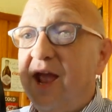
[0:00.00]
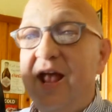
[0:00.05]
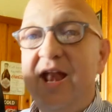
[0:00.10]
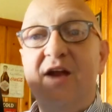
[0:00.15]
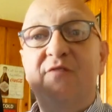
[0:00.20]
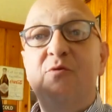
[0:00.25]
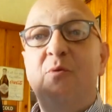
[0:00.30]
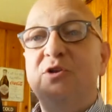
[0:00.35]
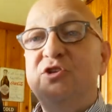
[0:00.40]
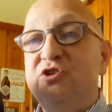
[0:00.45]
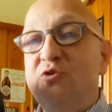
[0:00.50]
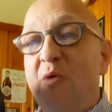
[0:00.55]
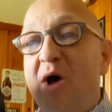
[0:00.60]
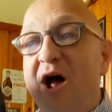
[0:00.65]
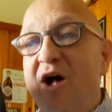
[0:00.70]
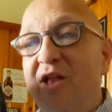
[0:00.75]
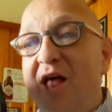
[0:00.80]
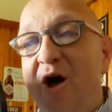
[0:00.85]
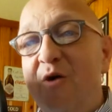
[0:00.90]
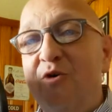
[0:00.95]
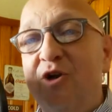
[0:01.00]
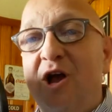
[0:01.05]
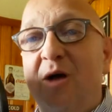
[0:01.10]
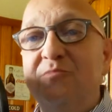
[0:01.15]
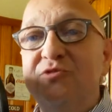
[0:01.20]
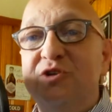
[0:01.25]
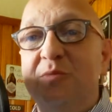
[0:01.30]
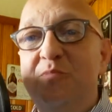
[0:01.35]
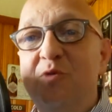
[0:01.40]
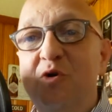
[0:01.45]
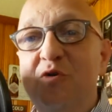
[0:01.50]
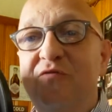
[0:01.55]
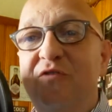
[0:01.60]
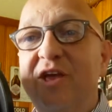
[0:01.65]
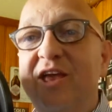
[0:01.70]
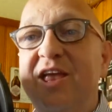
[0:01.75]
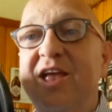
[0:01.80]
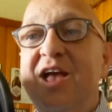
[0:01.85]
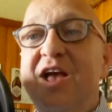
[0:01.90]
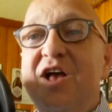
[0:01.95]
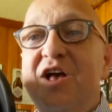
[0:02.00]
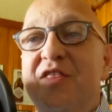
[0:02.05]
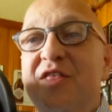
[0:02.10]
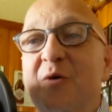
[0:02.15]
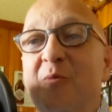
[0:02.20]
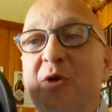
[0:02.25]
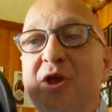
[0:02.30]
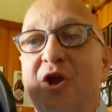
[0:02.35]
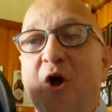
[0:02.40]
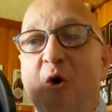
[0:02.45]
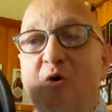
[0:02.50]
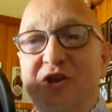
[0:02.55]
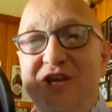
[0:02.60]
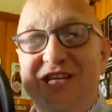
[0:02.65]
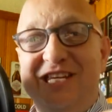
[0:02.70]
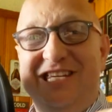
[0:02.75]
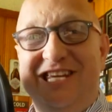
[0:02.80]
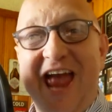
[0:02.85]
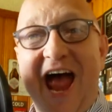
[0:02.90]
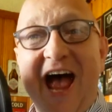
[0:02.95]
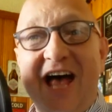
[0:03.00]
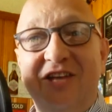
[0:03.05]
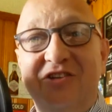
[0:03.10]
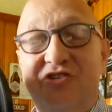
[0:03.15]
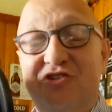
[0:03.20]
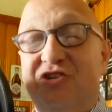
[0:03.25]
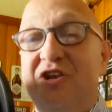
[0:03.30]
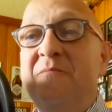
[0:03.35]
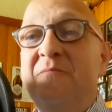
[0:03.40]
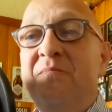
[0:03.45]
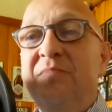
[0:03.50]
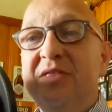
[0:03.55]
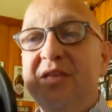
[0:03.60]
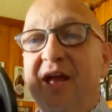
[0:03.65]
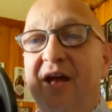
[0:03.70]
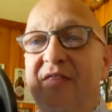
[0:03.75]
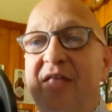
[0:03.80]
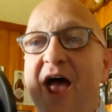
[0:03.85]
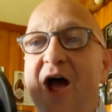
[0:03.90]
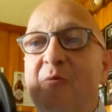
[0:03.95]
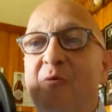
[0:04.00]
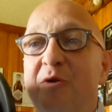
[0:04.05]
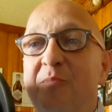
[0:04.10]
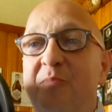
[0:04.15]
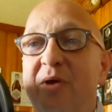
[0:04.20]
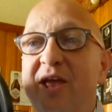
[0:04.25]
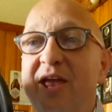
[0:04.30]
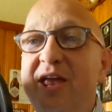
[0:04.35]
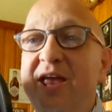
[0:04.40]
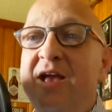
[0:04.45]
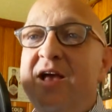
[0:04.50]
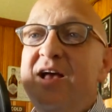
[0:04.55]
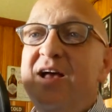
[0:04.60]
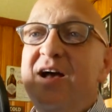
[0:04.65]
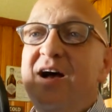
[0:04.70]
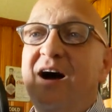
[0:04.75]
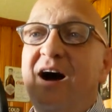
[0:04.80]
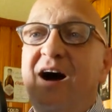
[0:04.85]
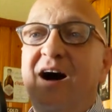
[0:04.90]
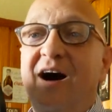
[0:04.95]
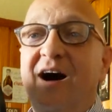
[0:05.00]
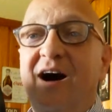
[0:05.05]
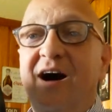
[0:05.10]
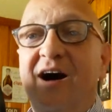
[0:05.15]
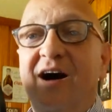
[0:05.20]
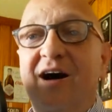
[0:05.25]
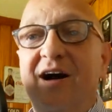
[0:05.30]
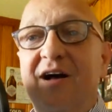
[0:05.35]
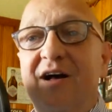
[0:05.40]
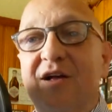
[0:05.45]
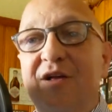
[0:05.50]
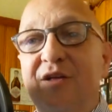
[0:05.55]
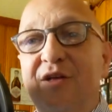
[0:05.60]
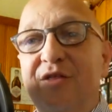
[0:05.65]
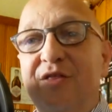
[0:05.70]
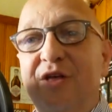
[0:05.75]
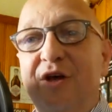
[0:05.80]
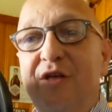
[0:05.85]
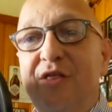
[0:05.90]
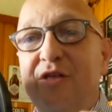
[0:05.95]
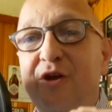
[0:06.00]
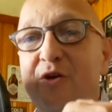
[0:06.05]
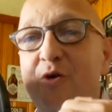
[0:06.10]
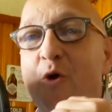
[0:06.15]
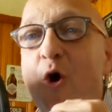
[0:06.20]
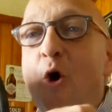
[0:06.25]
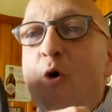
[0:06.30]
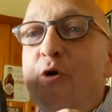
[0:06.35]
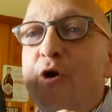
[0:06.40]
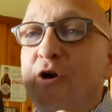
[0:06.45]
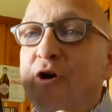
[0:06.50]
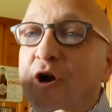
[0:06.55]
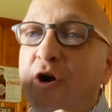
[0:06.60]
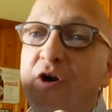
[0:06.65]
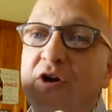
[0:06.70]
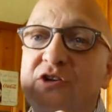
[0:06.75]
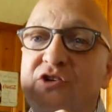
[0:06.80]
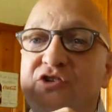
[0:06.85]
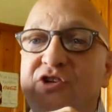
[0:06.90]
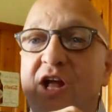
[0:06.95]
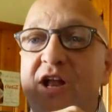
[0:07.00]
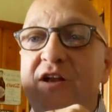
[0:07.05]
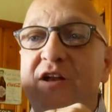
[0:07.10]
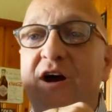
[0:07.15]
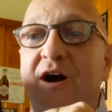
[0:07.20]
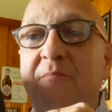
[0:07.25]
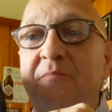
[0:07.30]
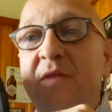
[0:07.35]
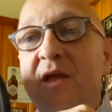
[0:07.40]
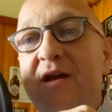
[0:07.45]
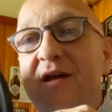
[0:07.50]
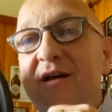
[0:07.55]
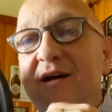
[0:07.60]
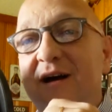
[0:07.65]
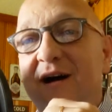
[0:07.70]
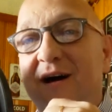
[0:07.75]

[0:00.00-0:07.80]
And every once in a while, out comes a movie that we go, yes! And that would be the new Odenkirk send-up,